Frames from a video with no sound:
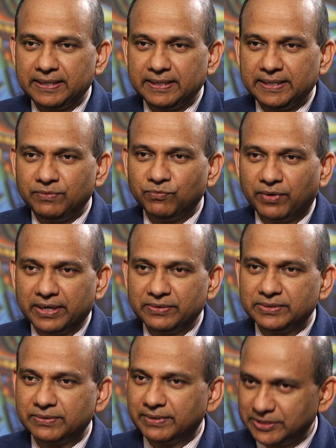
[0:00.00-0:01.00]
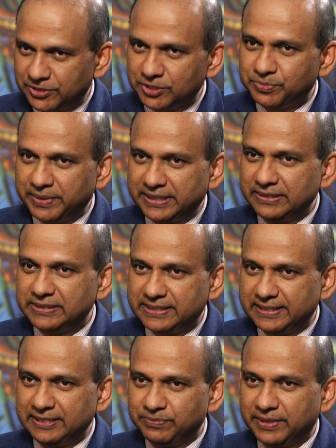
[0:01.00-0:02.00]
in one of the retrospective
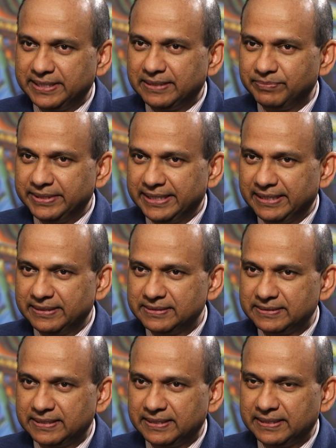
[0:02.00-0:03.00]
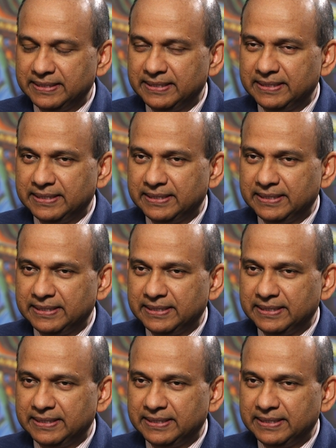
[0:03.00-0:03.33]
study by MD Anderson,